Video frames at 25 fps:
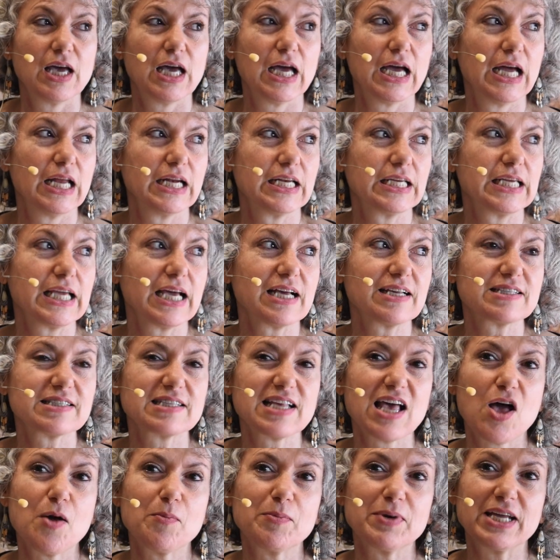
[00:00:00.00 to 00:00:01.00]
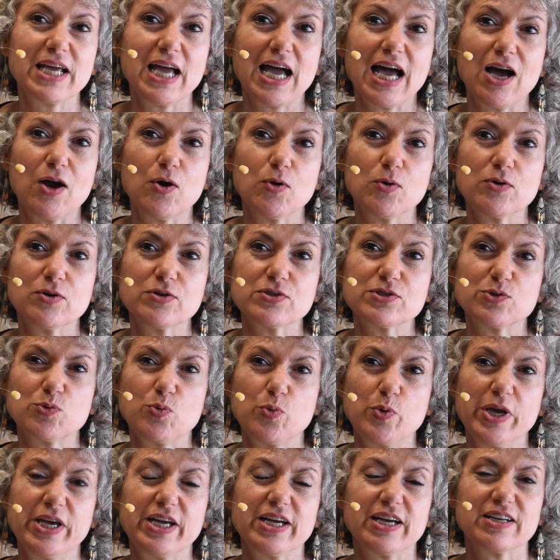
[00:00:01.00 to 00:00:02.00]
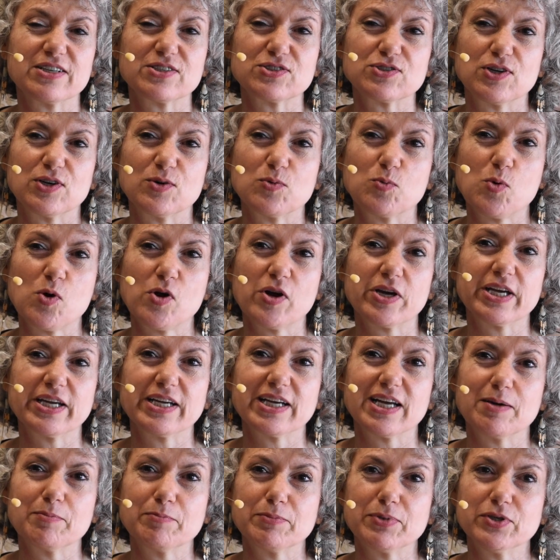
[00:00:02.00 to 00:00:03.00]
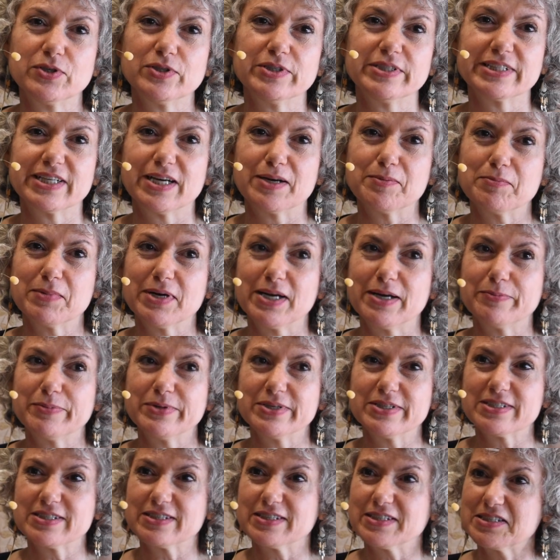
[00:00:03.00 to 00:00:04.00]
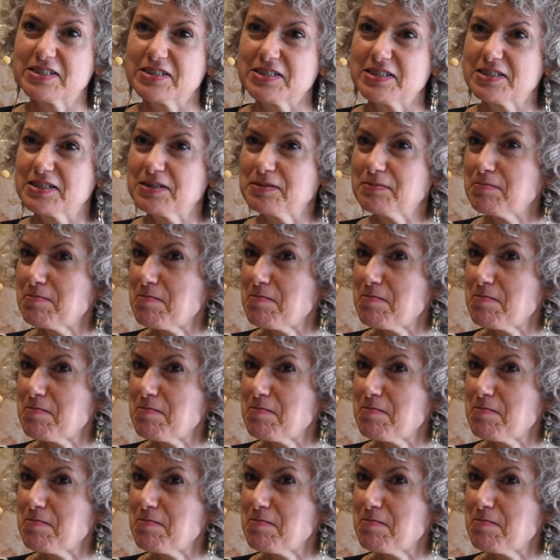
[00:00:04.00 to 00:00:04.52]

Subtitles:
And guess how many hours a week I started working on building up my business?